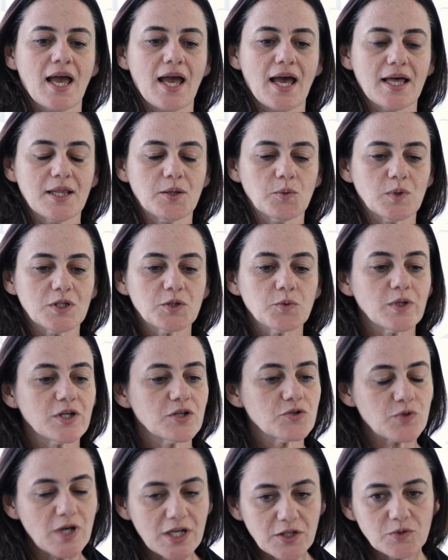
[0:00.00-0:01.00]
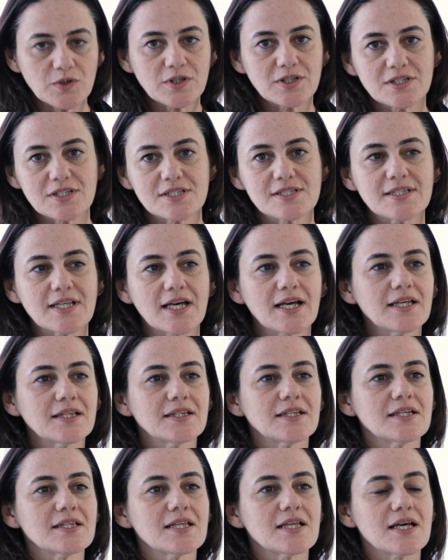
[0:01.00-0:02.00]
And what we are trying to
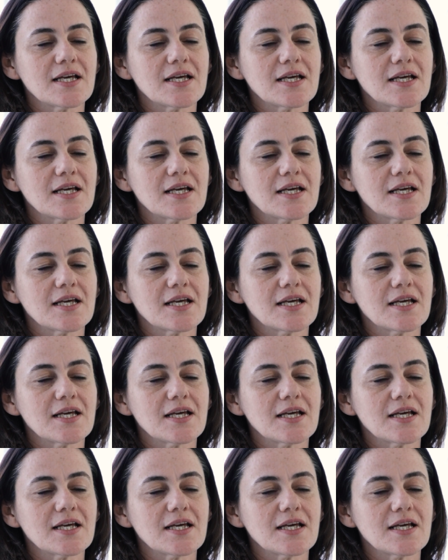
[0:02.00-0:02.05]
understand